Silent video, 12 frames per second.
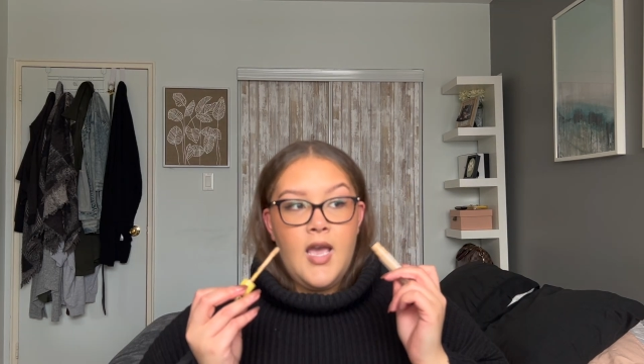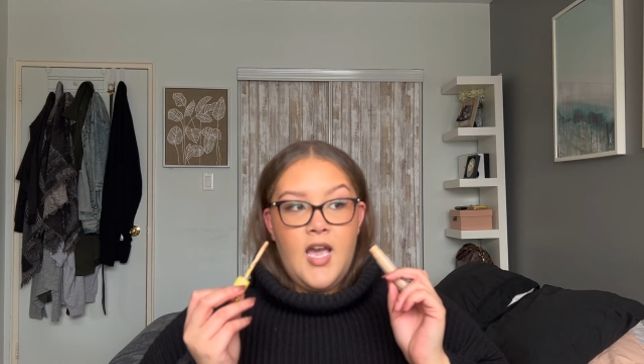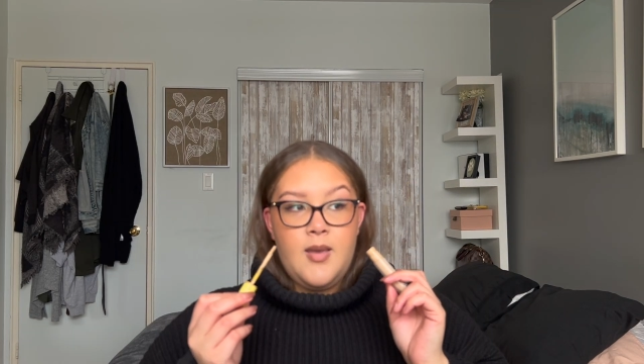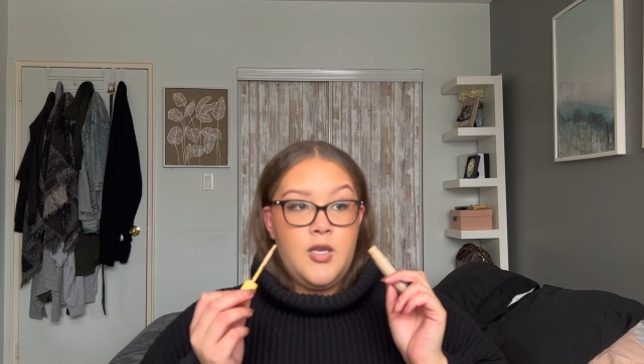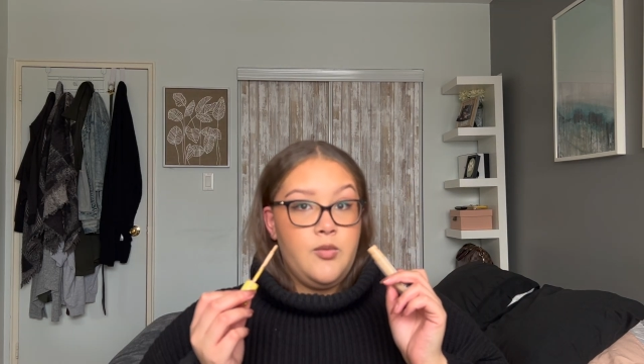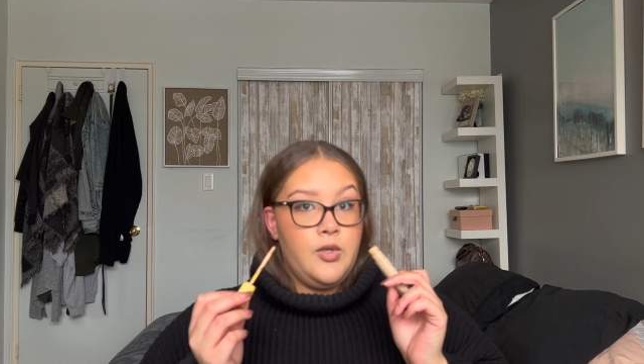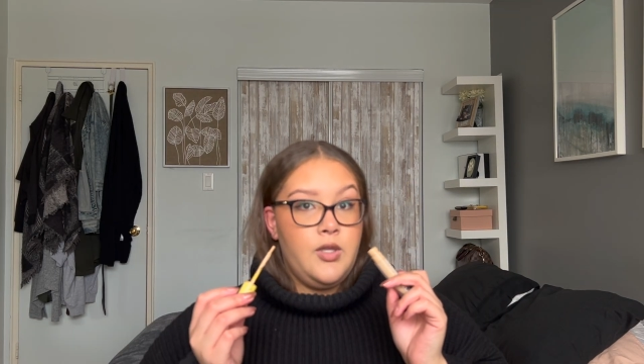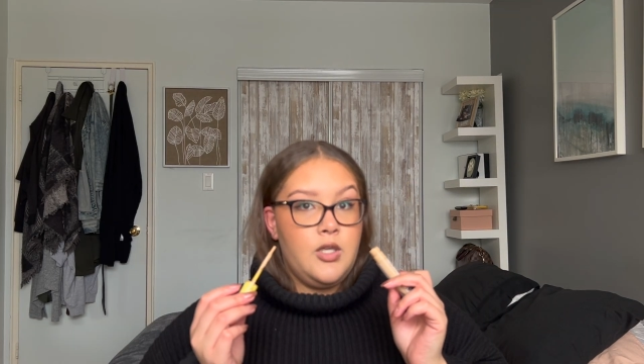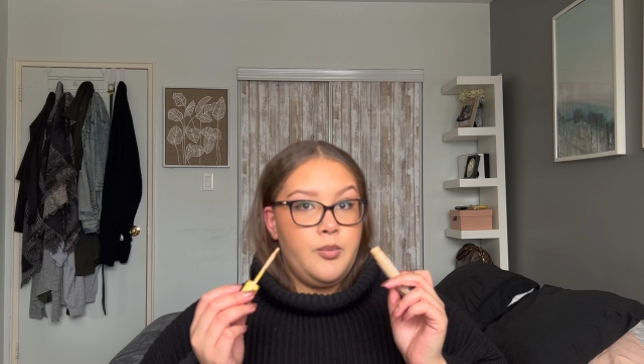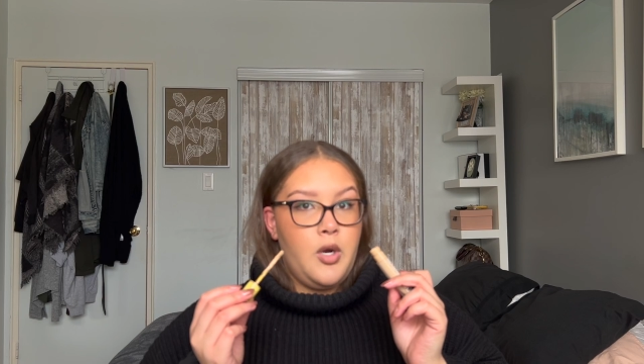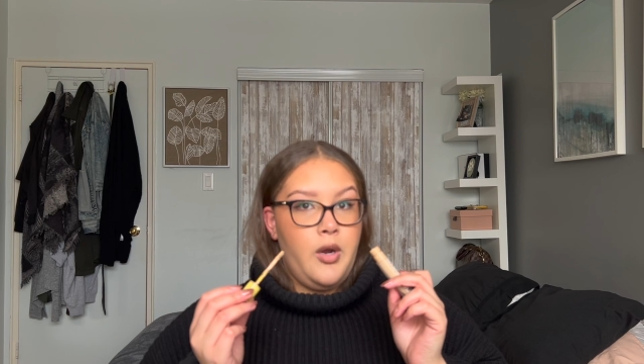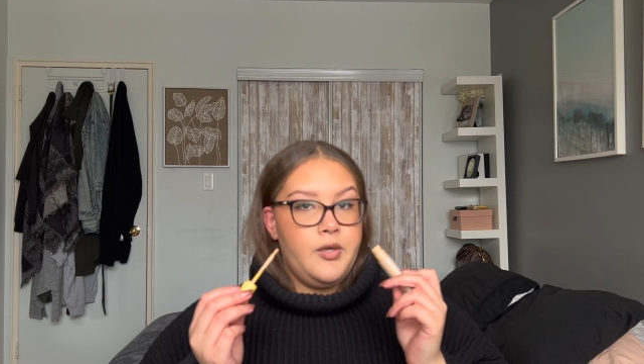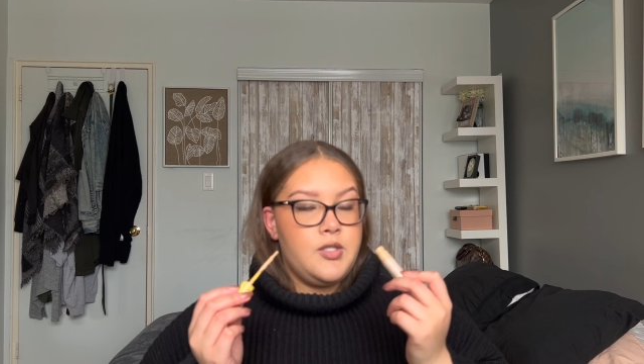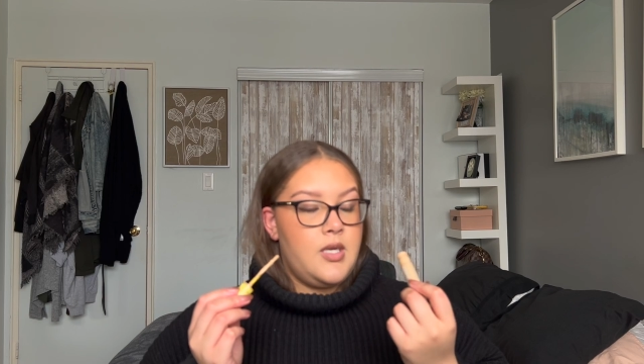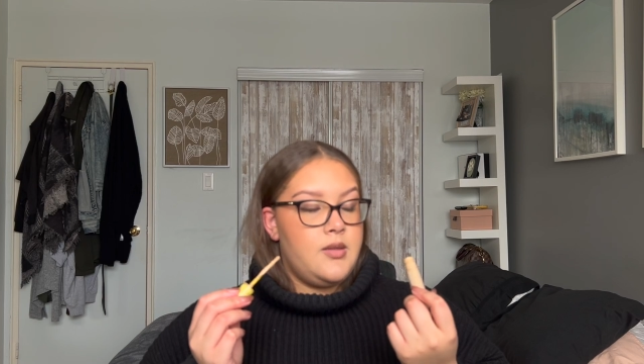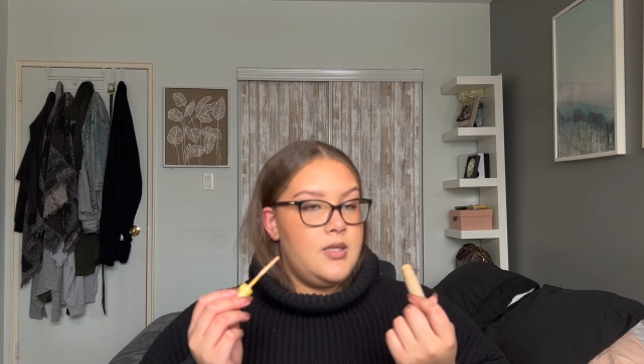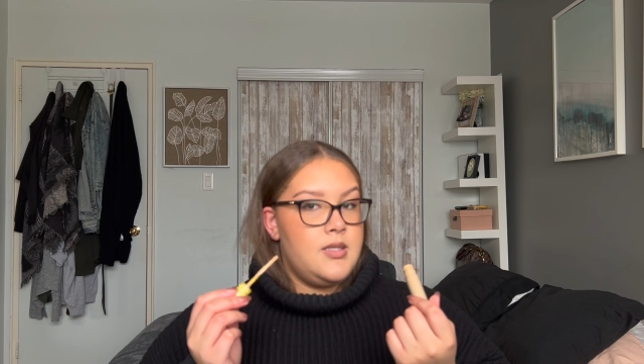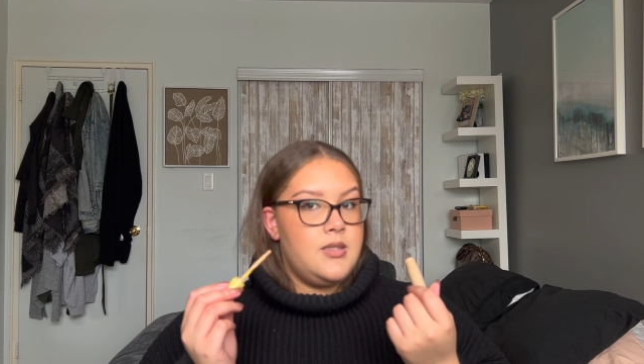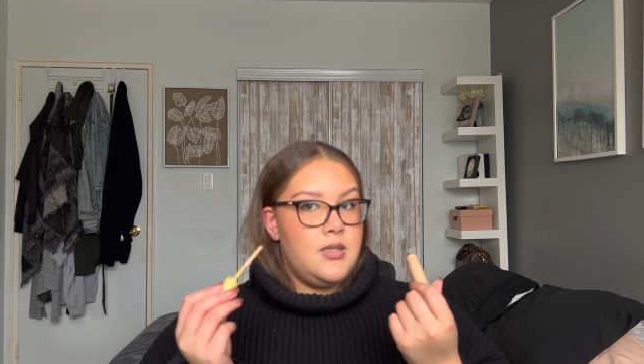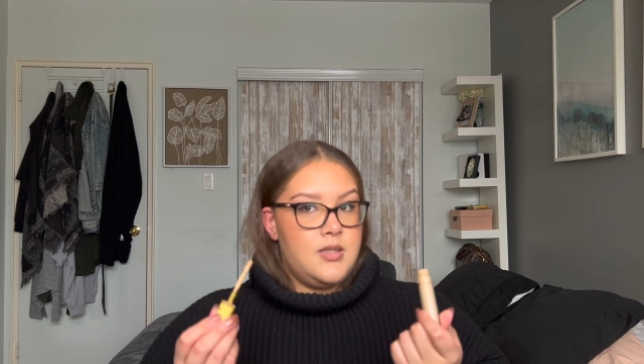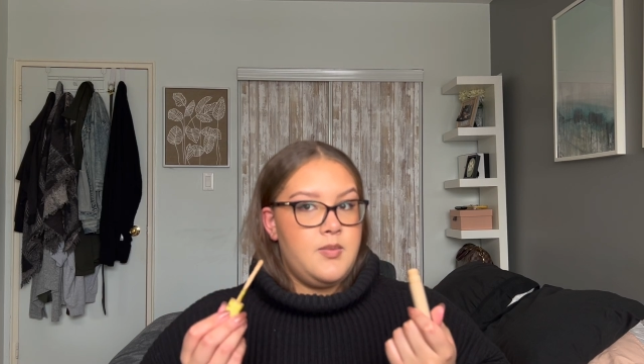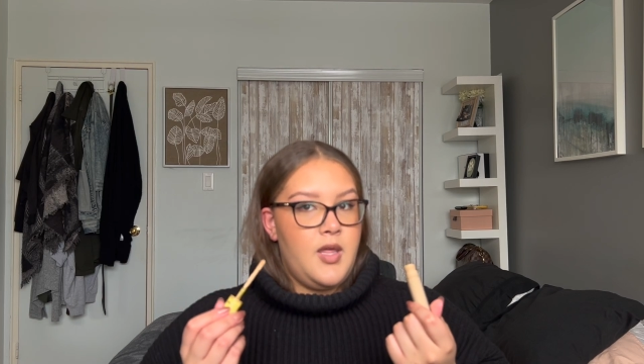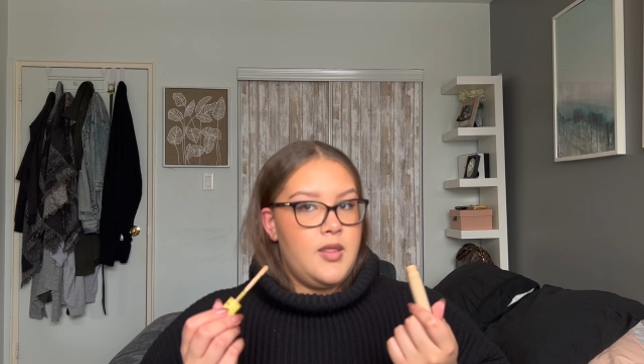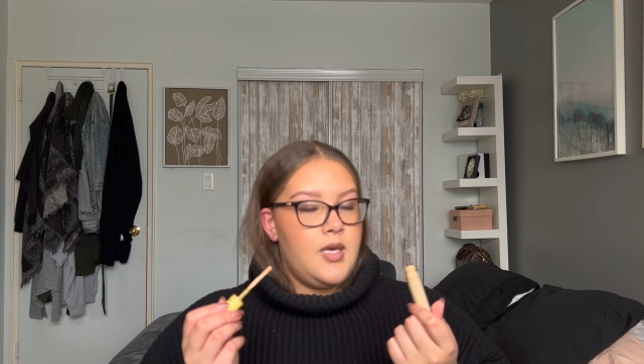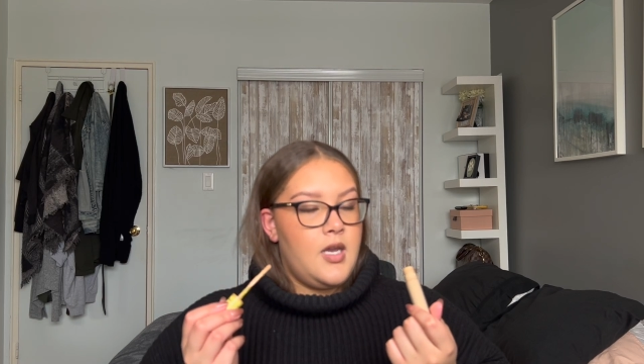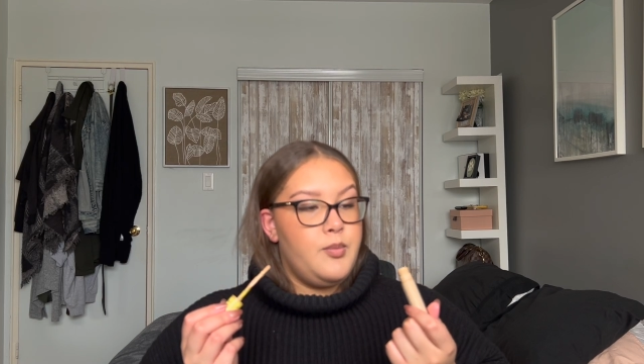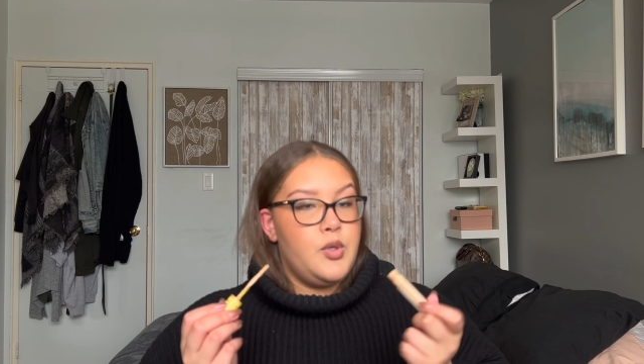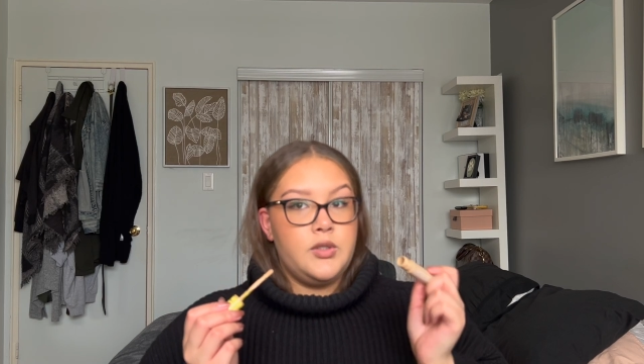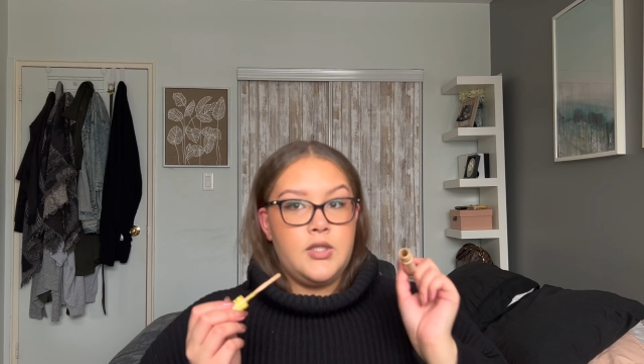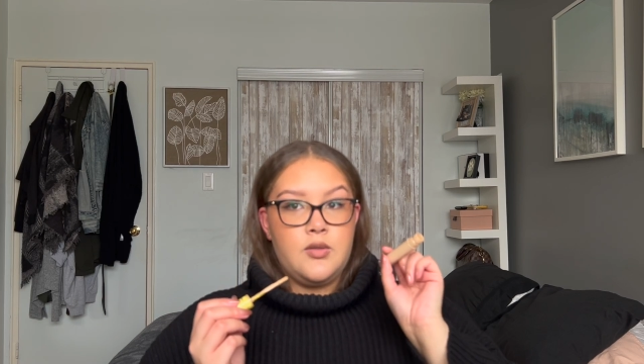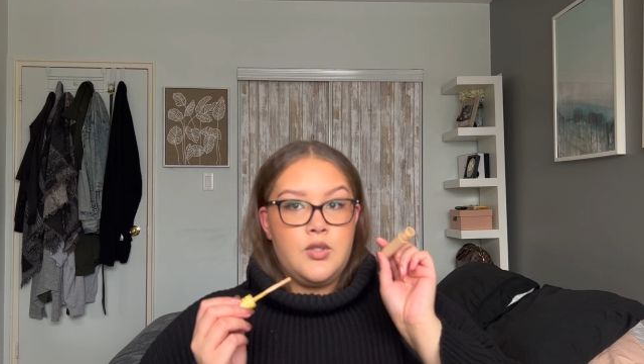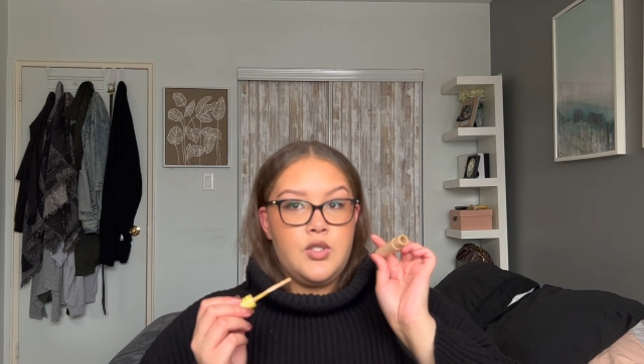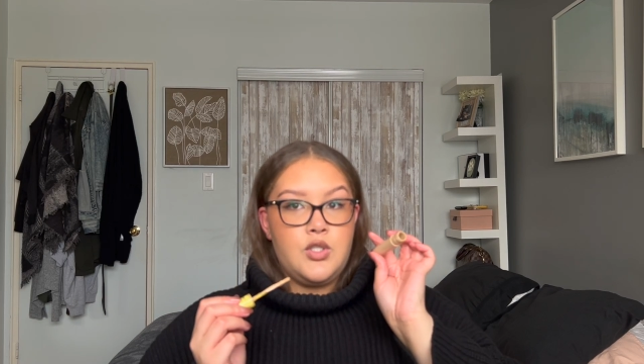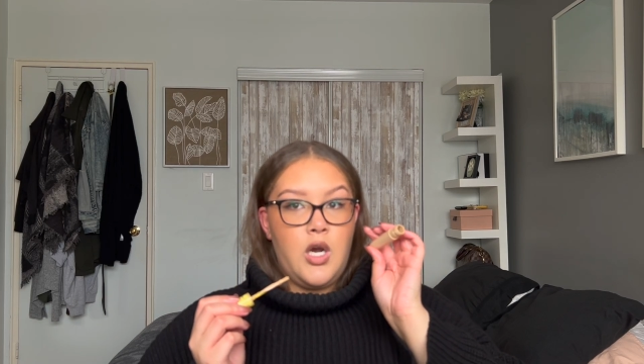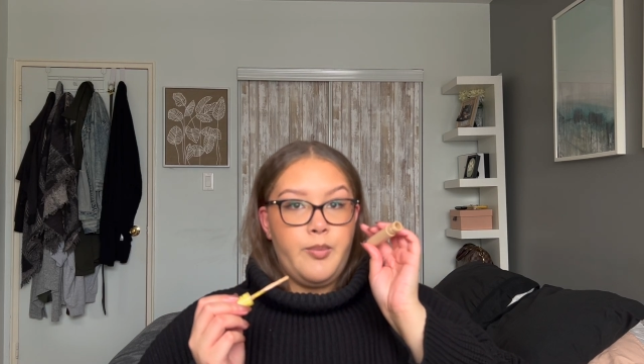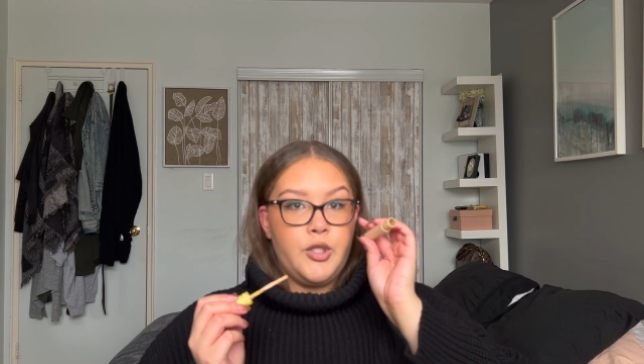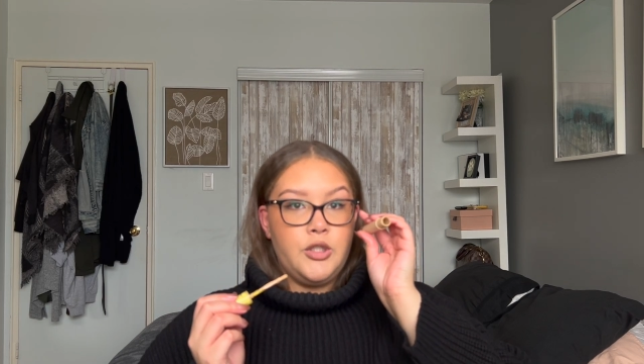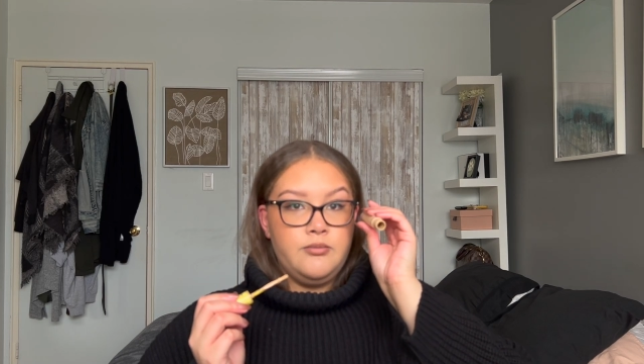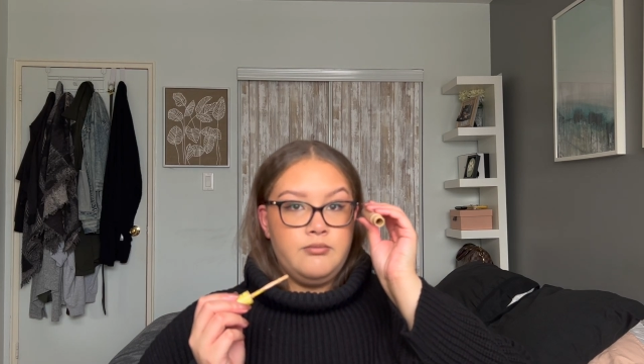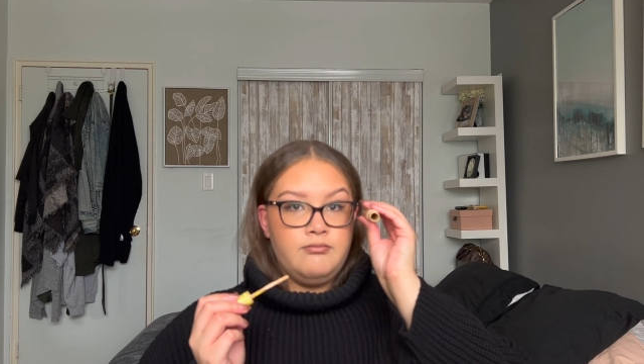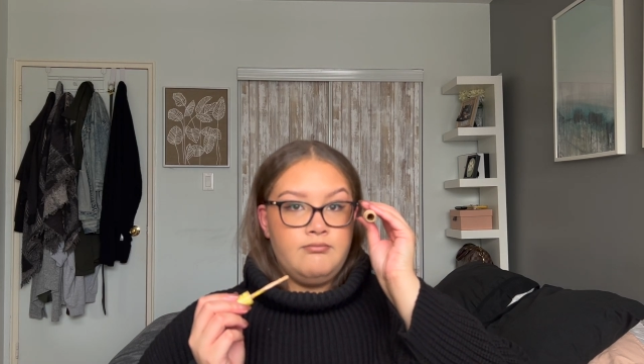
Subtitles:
I made really good progress on this month. I pulled out the stopper,